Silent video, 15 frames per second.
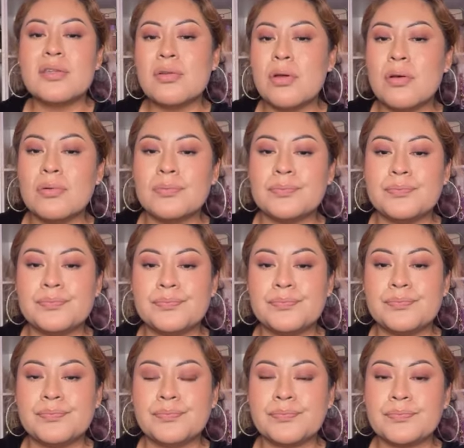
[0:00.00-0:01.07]
you know,
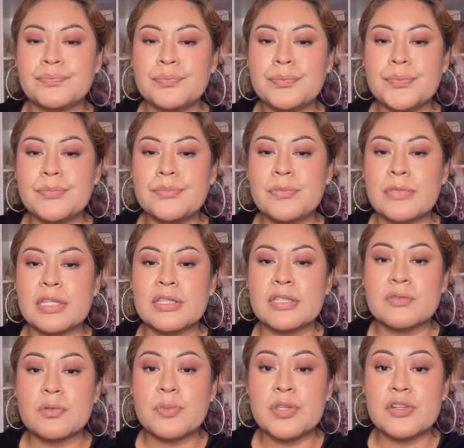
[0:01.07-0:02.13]

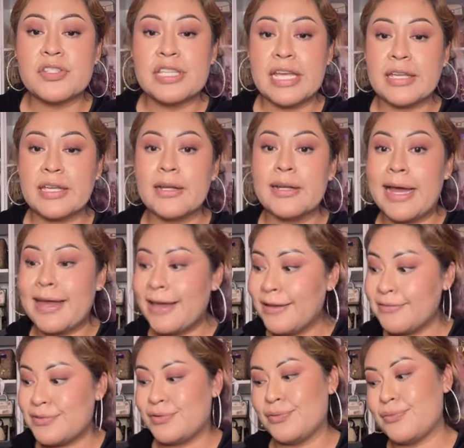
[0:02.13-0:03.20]
this will be your second i
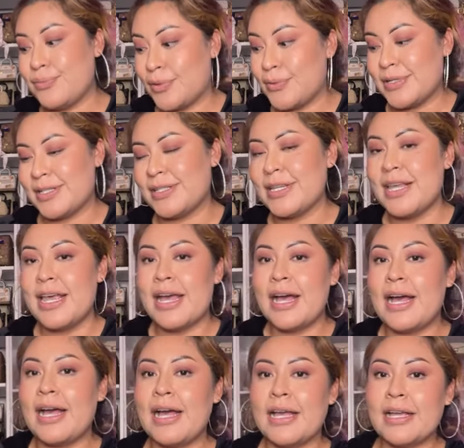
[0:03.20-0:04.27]
have two rowan's
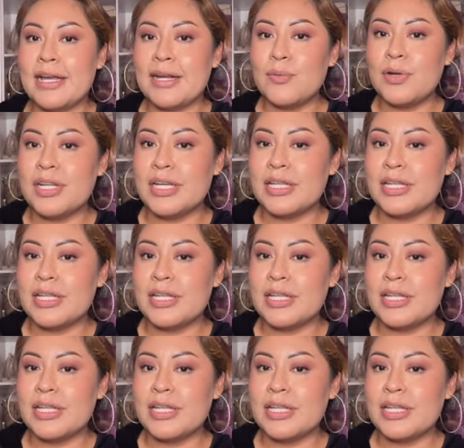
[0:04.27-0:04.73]
uh, i kind of want to